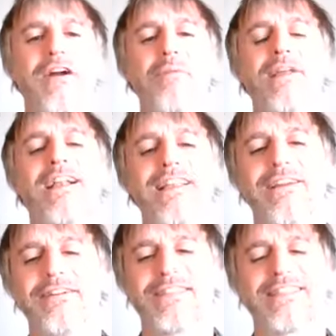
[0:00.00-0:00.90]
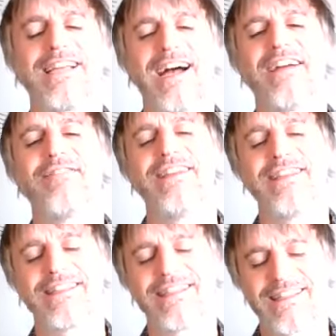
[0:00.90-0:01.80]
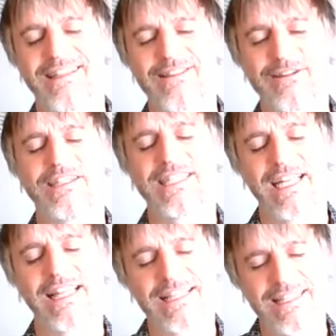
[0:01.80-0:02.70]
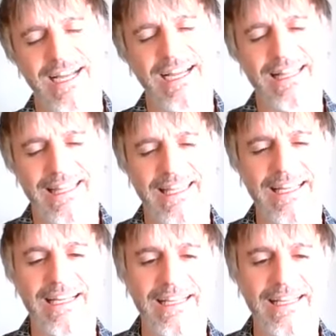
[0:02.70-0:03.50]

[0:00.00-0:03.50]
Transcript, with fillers: I'm not here to dive into the 13th sign thing